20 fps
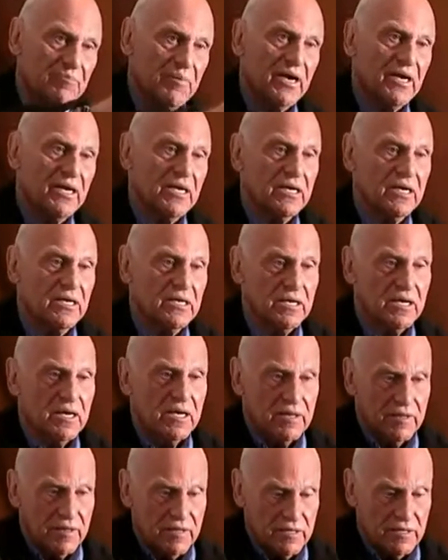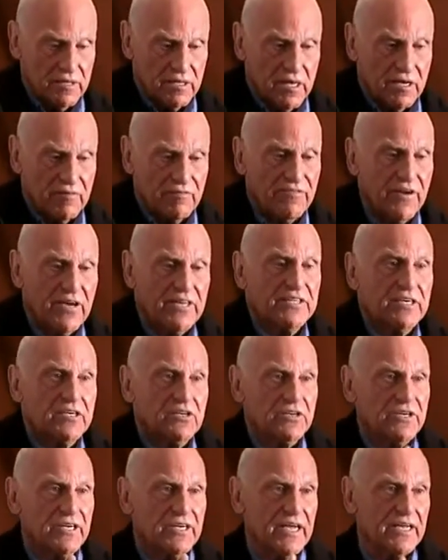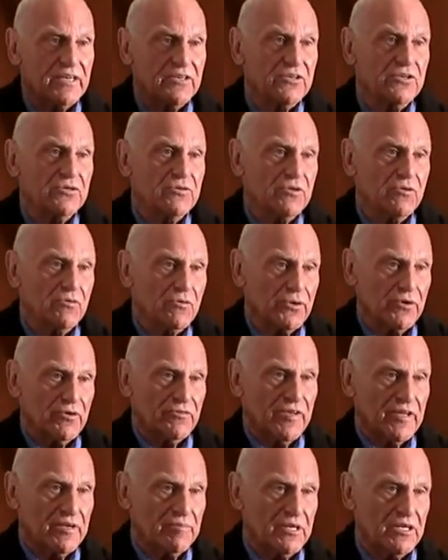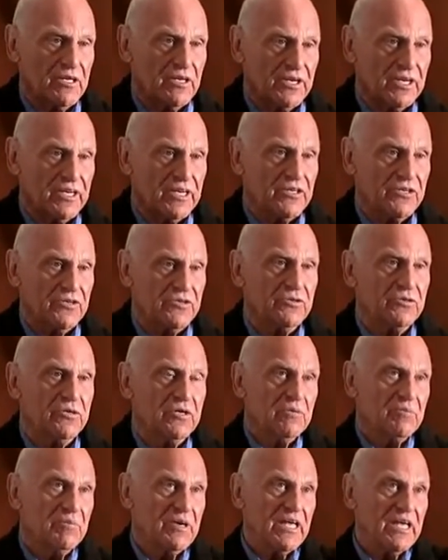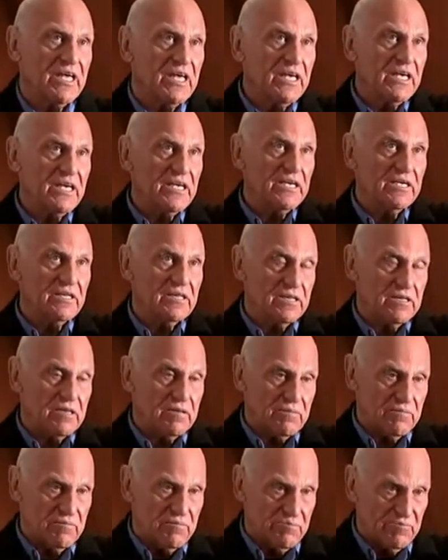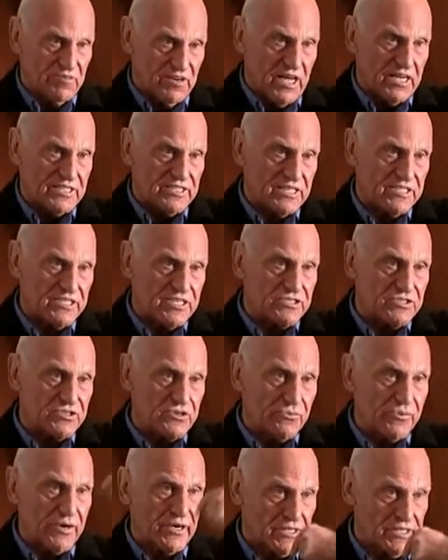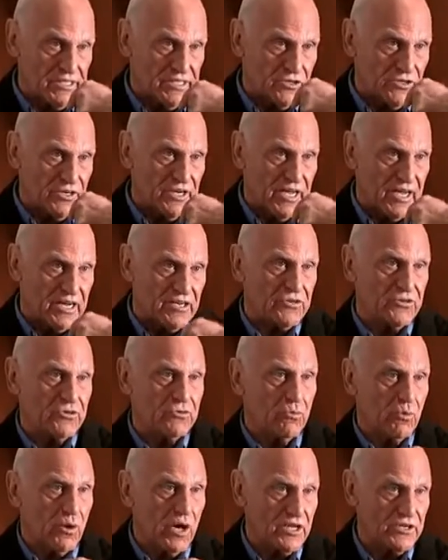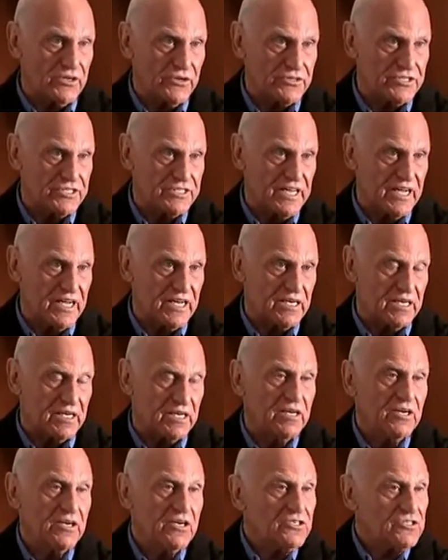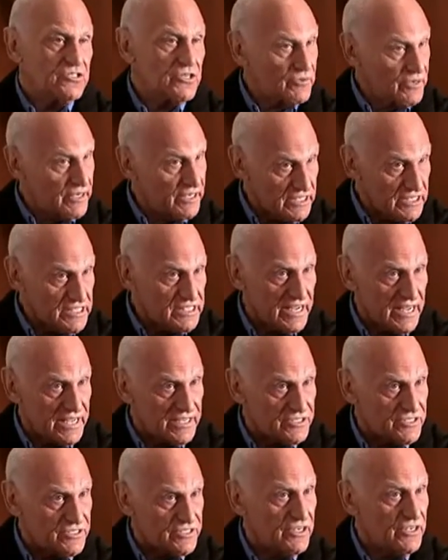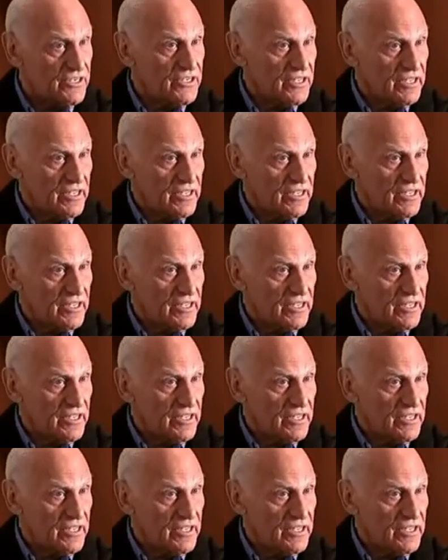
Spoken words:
the painting, and the La Infanta looking at you, and the royal family looking at you, but Velázquez is directly looking at you while you're standing. So in a sense,